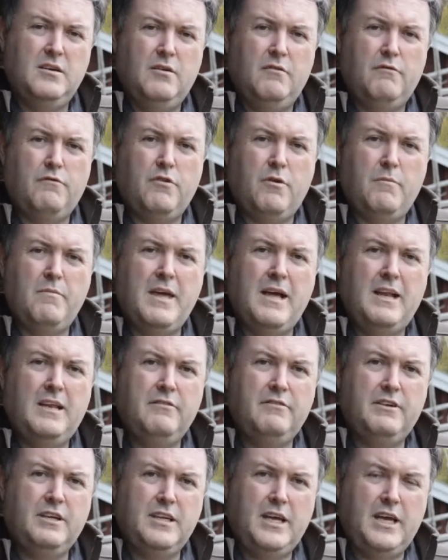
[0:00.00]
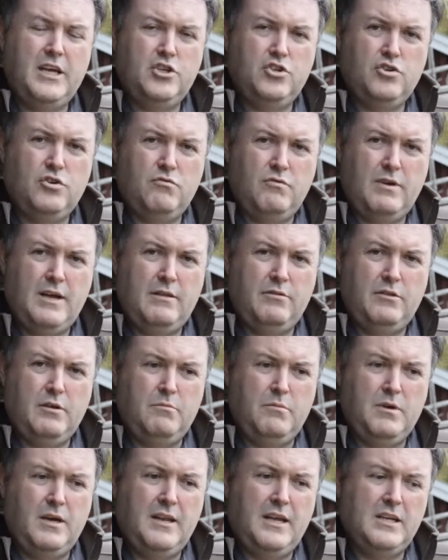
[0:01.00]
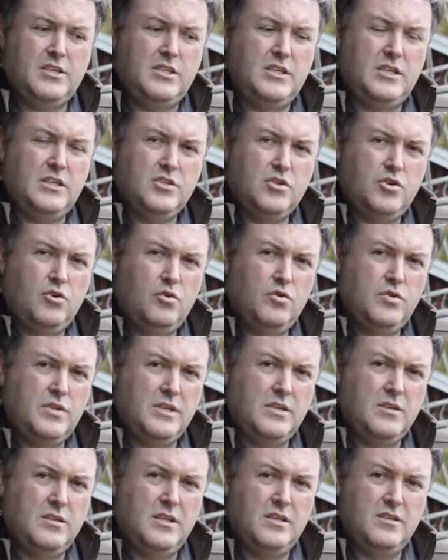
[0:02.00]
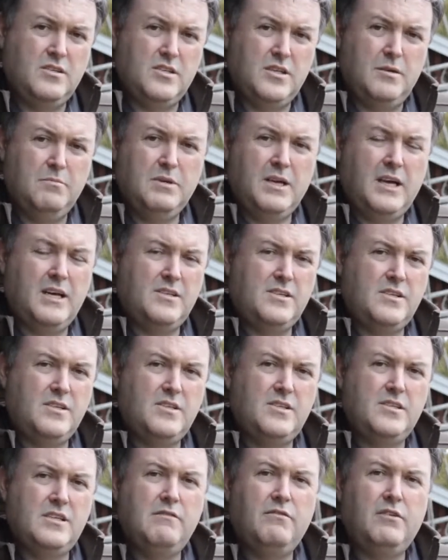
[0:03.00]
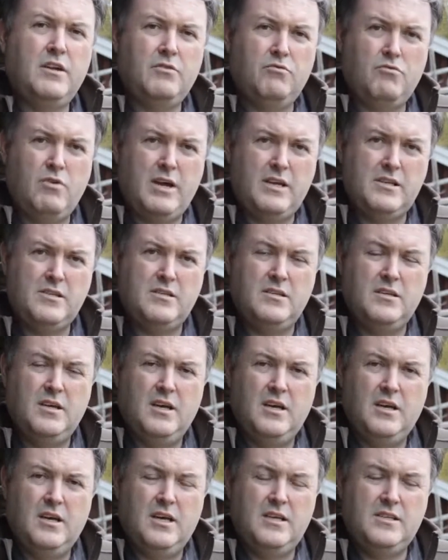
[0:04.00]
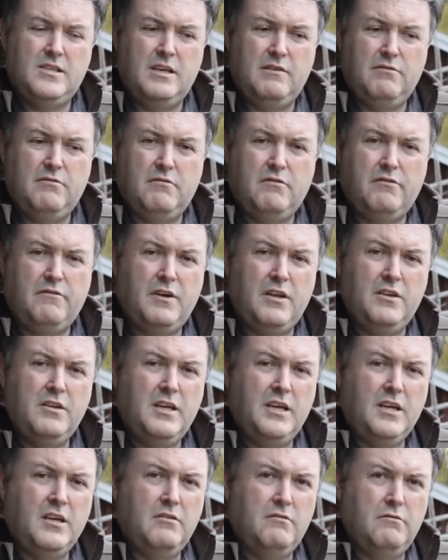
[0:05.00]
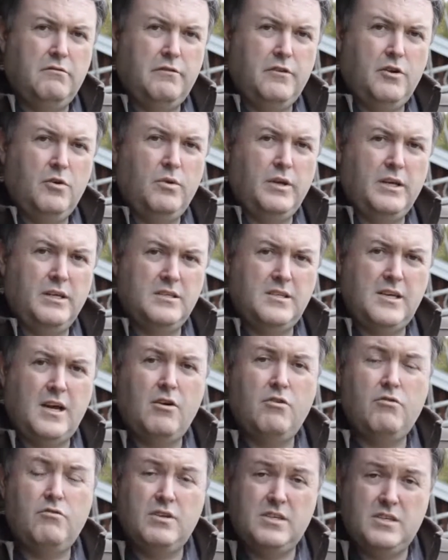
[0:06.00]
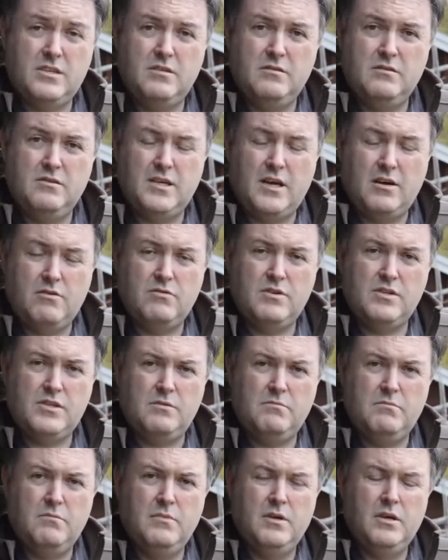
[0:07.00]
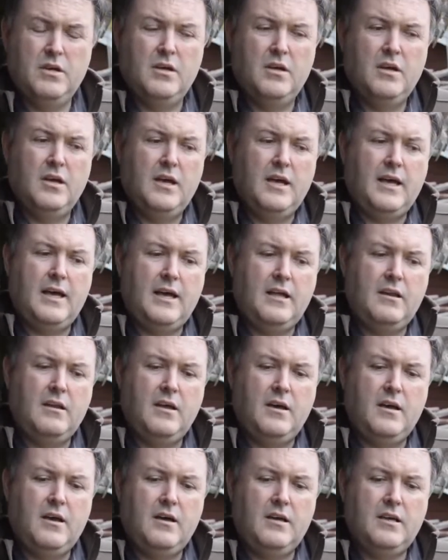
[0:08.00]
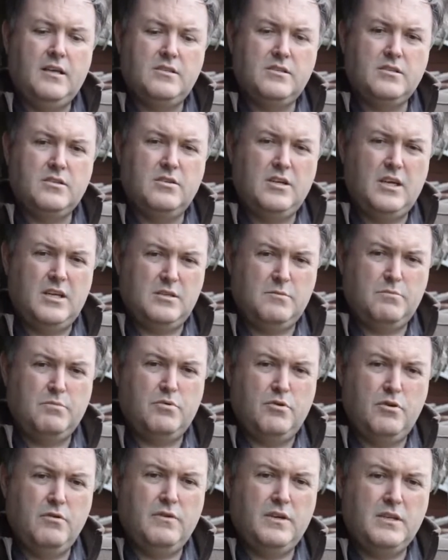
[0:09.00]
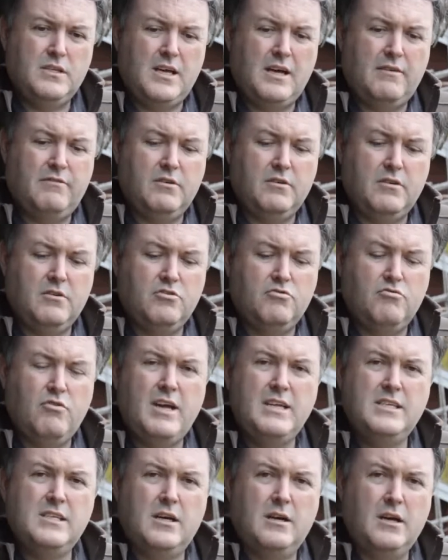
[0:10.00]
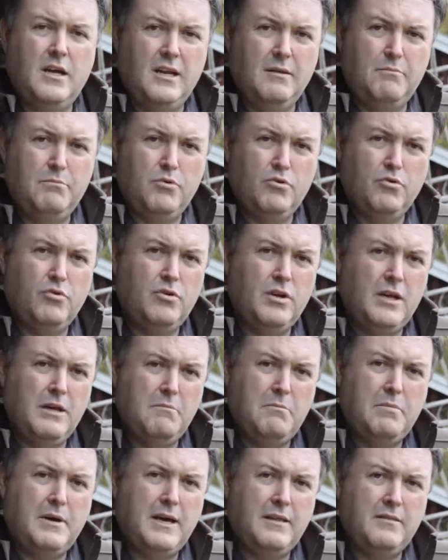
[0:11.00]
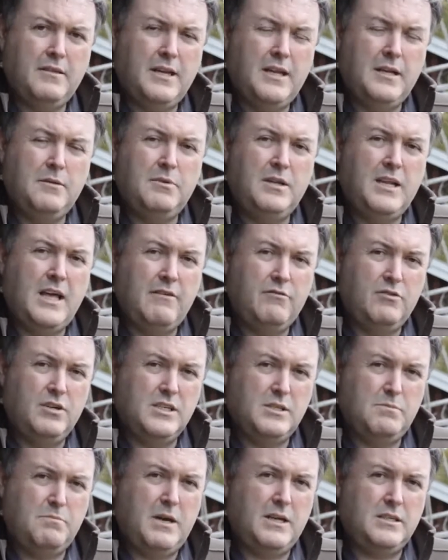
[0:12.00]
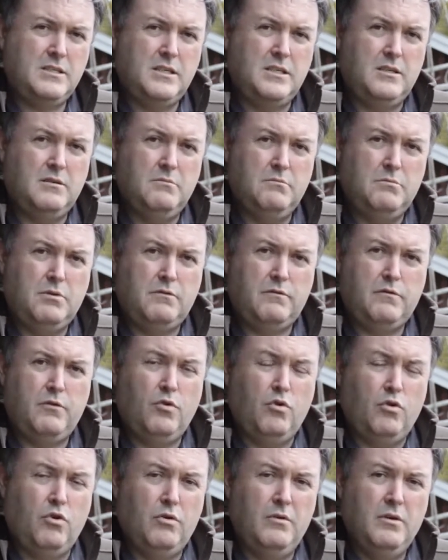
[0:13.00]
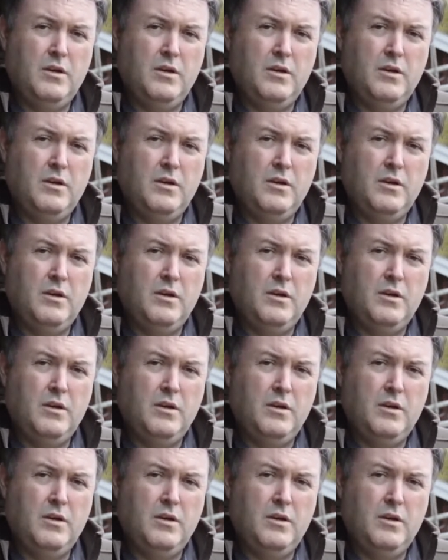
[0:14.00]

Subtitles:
from their living nature around them. And actually it's causing, in some cases, civil unrest. It's even funding and fueling terrorism. And it's proving to have a greater and broader impact than anybody ever expected before.